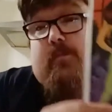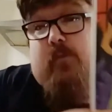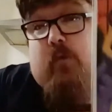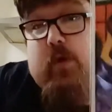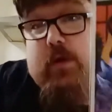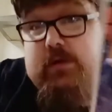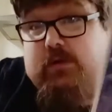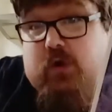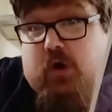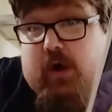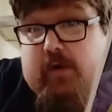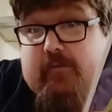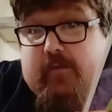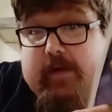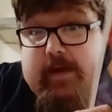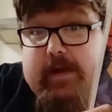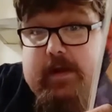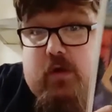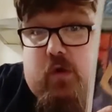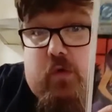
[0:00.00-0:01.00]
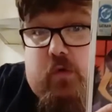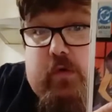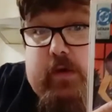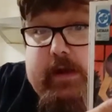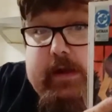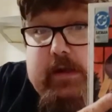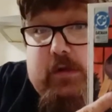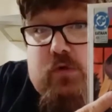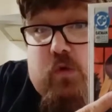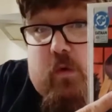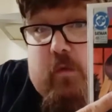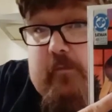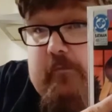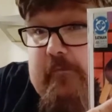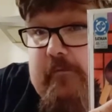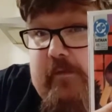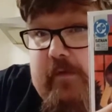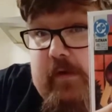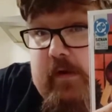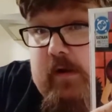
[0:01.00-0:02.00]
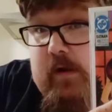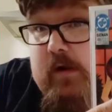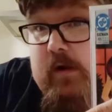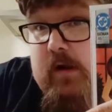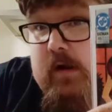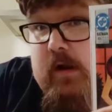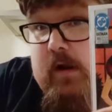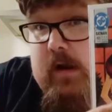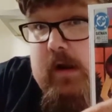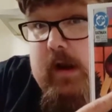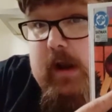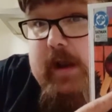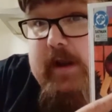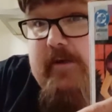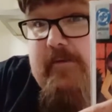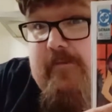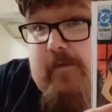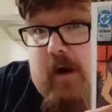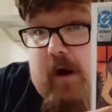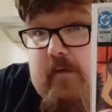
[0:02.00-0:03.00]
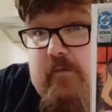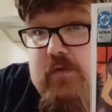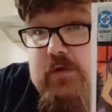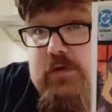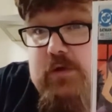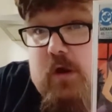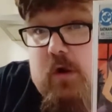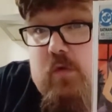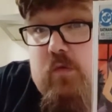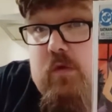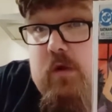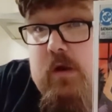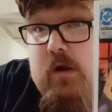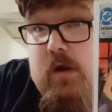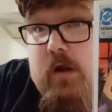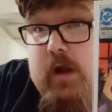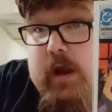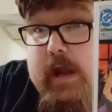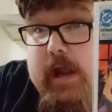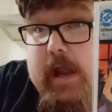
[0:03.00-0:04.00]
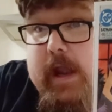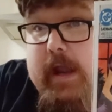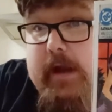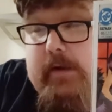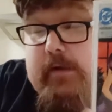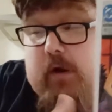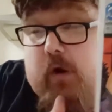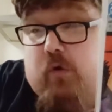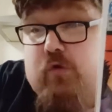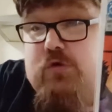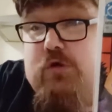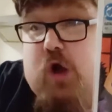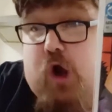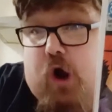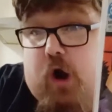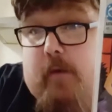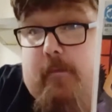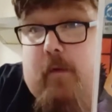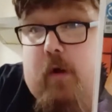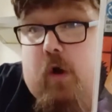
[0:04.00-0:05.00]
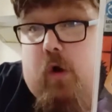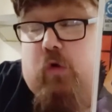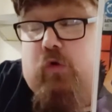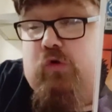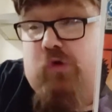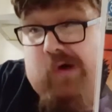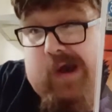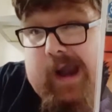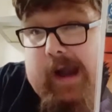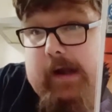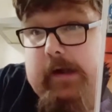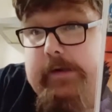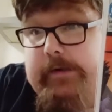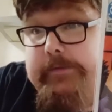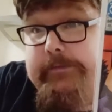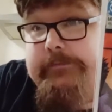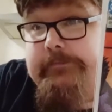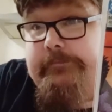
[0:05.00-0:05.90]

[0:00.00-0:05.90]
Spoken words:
with Poison Ivy on the sort of leaf part of her suit, it goes up her crack.